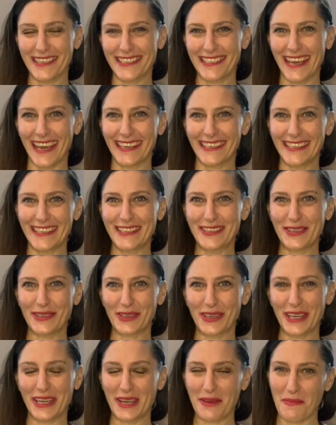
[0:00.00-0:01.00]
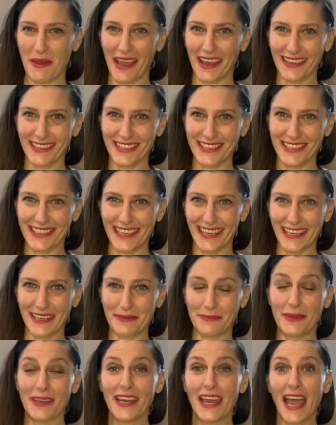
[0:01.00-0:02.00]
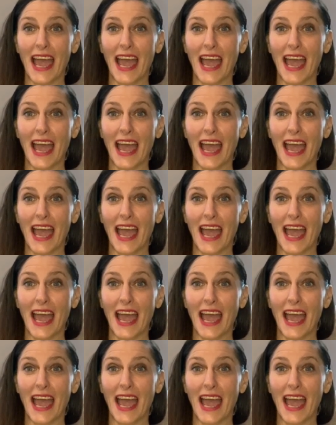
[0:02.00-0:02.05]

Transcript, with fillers: sadly, talking about um,